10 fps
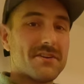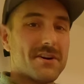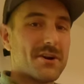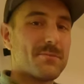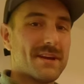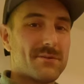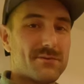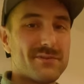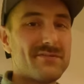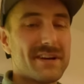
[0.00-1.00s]
onto our bed
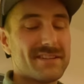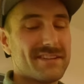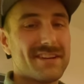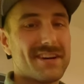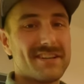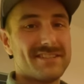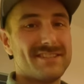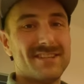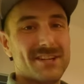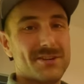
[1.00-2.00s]
when we finally got it
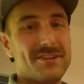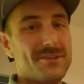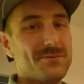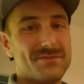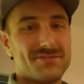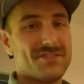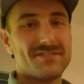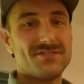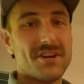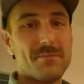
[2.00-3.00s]
in here, he was
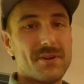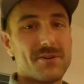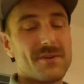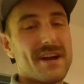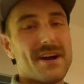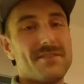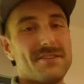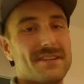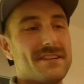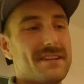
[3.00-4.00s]
just jumping
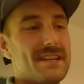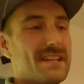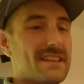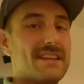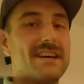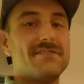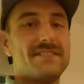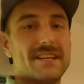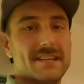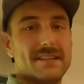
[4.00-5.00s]
around and
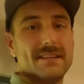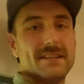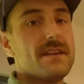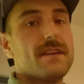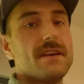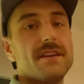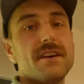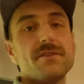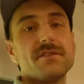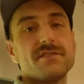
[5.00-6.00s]
loved it.
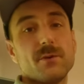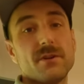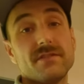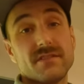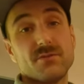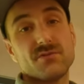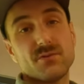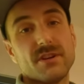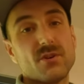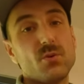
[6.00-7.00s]
Another experience that was
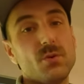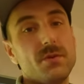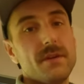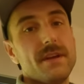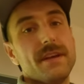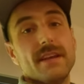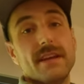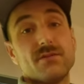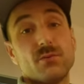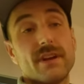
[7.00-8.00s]
really cool is